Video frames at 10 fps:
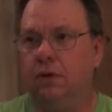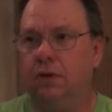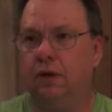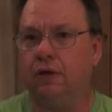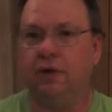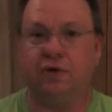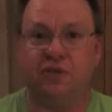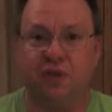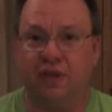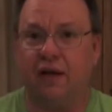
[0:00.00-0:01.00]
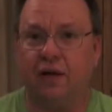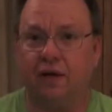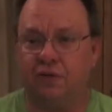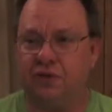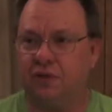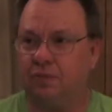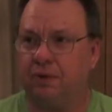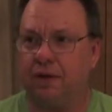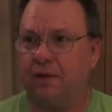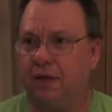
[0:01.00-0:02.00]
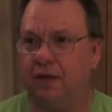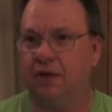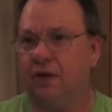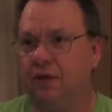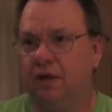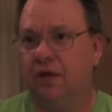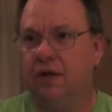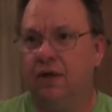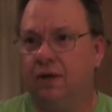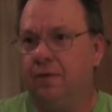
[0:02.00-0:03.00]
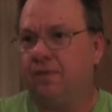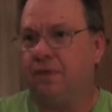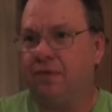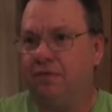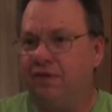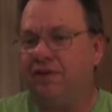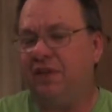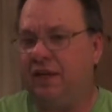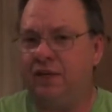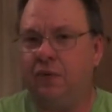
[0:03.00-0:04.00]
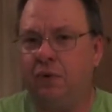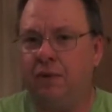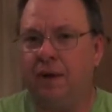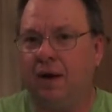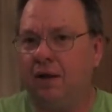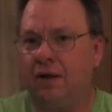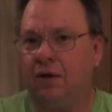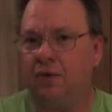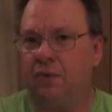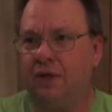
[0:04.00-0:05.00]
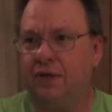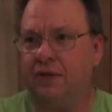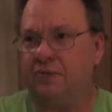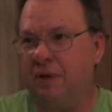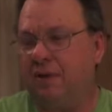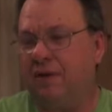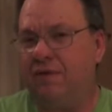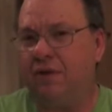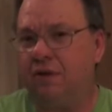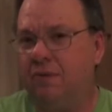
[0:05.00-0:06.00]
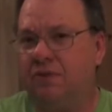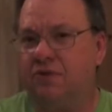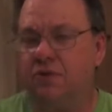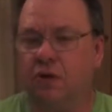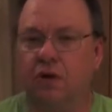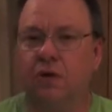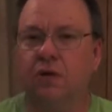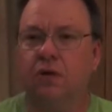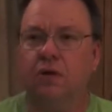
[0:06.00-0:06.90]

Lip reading: You know, they were still there. It was still probably a good 15, 20 mile an hour winds, maybe even a little bit stronger.